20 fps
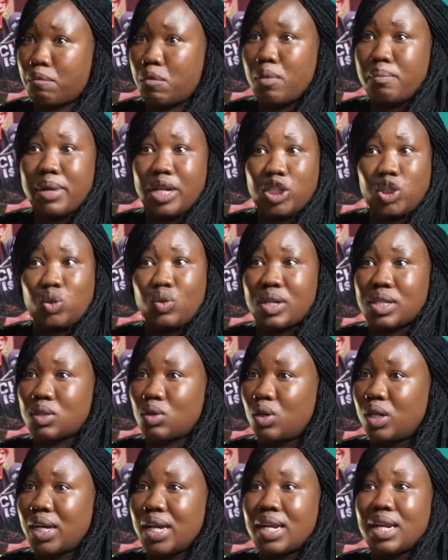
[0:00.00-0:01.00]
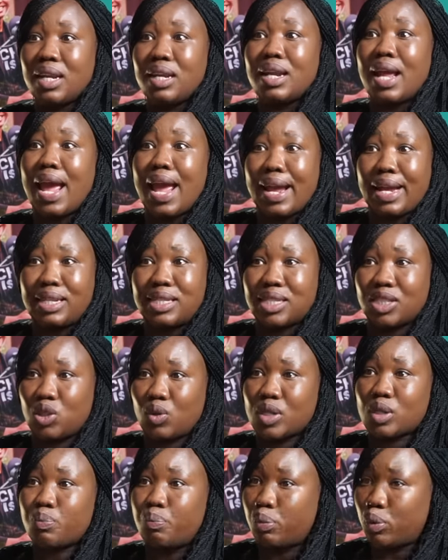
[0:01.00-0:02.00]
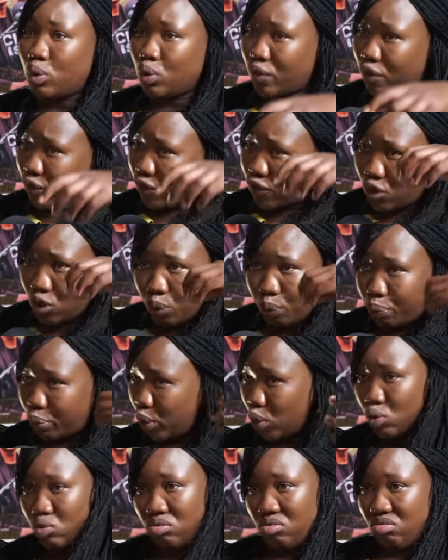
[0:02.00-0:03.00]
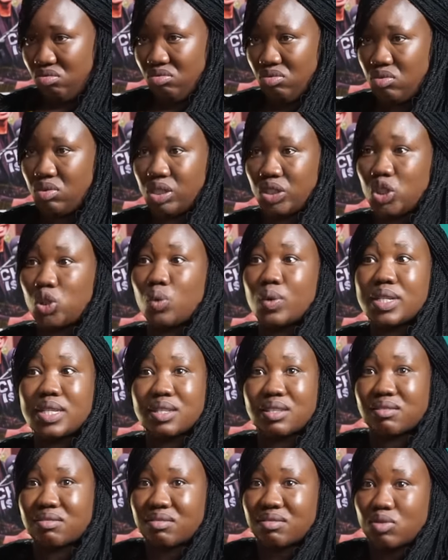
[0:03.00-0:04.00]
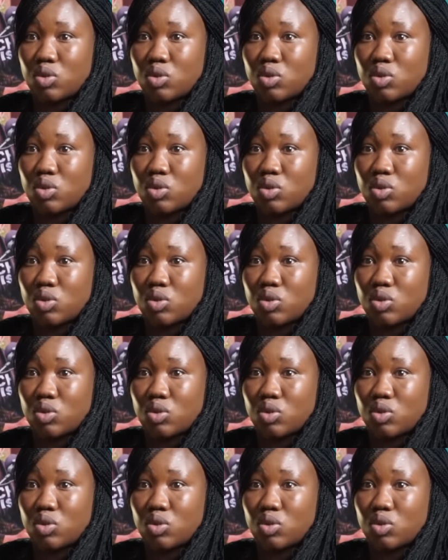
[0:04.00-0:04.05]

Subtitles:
moment, she was already in AIDS. She was full blown. She was,